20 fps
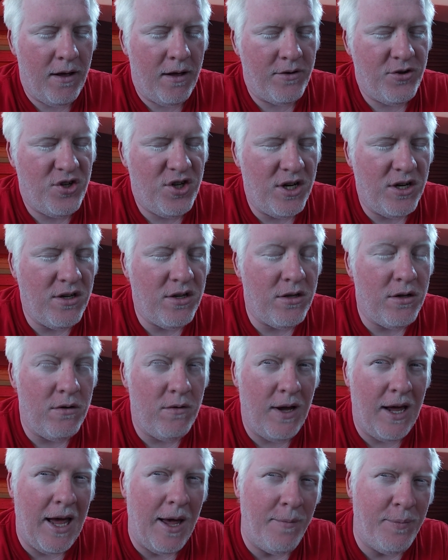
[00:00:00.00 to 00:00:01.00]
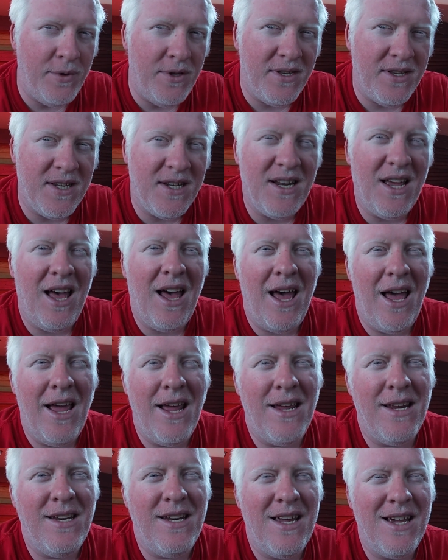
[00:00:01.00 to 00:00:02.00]
Just so happens to
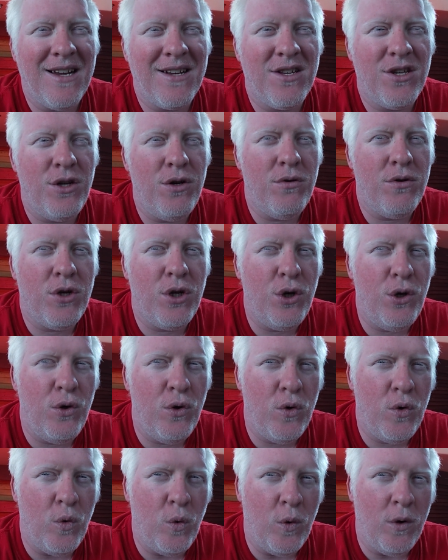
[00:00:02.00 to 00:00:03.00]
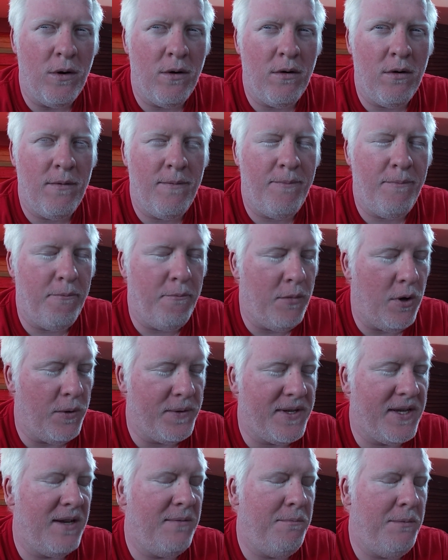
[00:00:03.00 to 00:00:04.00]
die next to 2
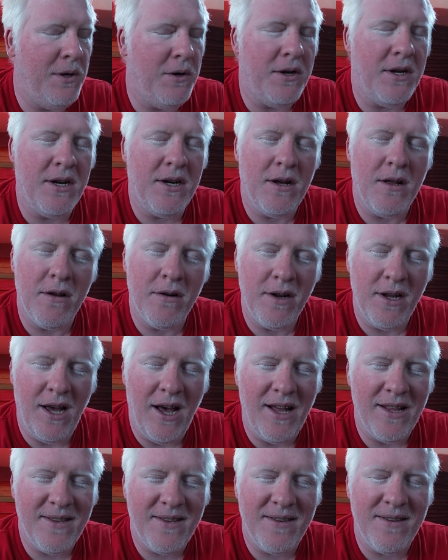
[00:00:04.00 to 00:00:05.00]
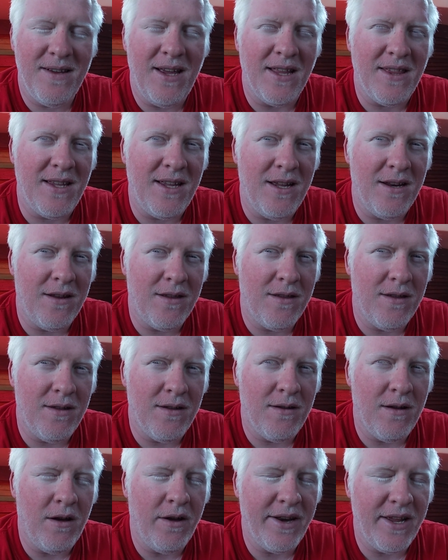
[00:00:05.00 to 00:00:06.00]
multi-million-dollar yachts at the end of
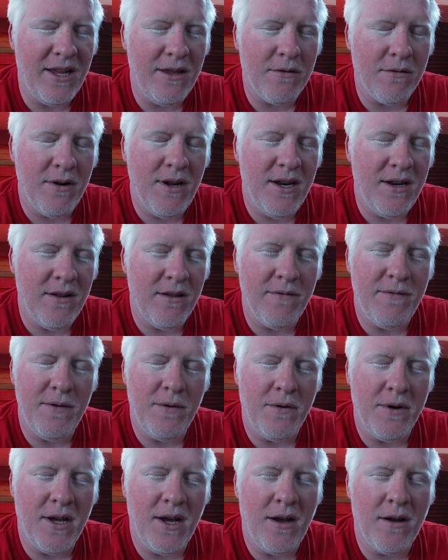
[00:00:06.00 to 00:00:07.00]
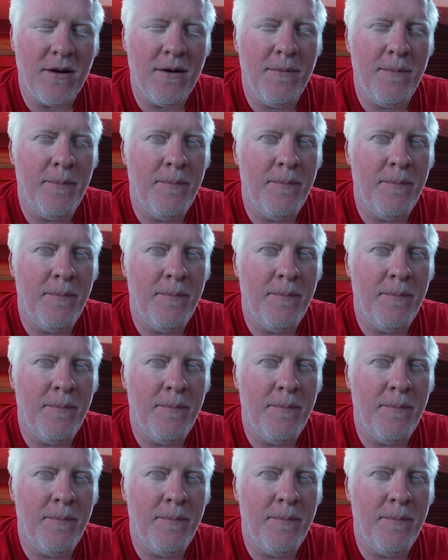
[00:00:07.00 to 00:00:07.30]
on either end of the fuel dock.